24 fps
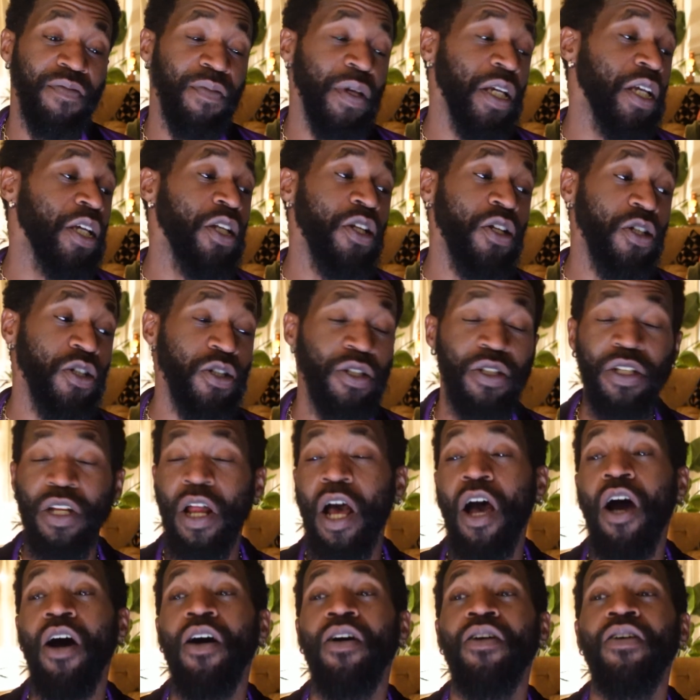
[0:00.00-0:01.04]
Beaners and
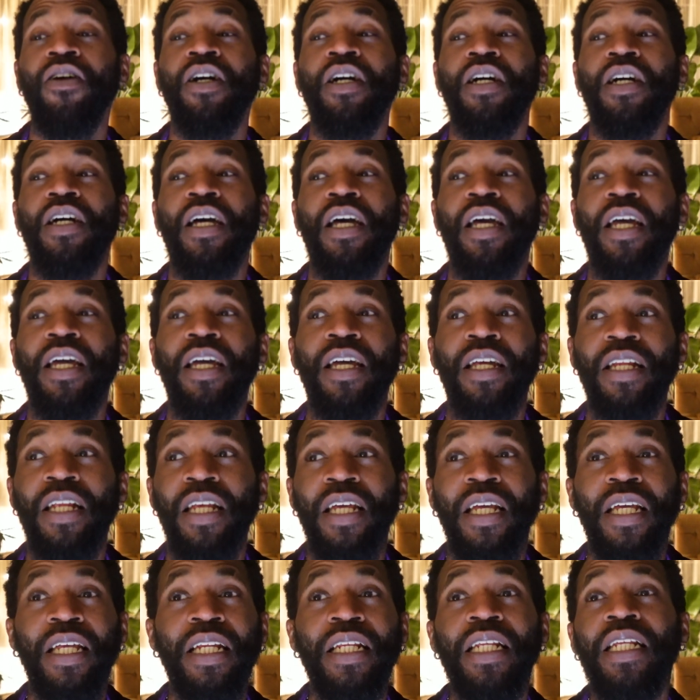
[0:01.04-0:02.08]
all, and
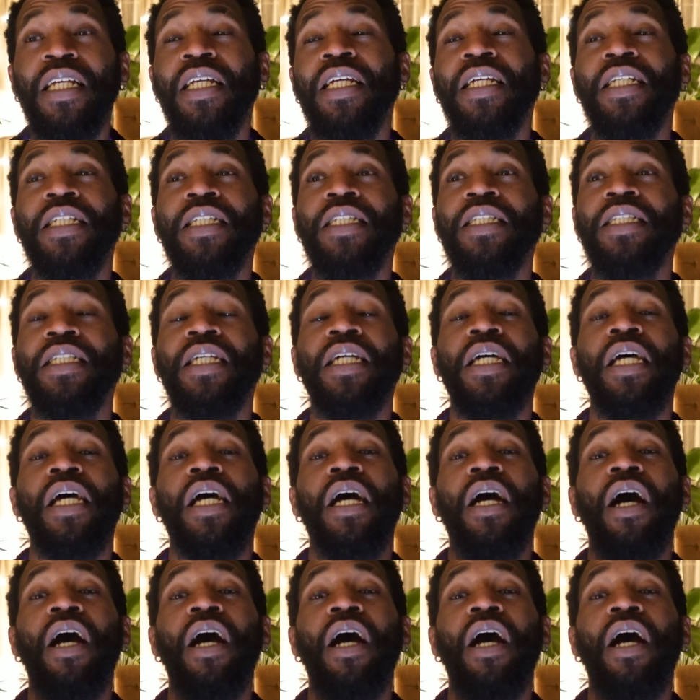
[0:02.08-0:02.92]
Indians,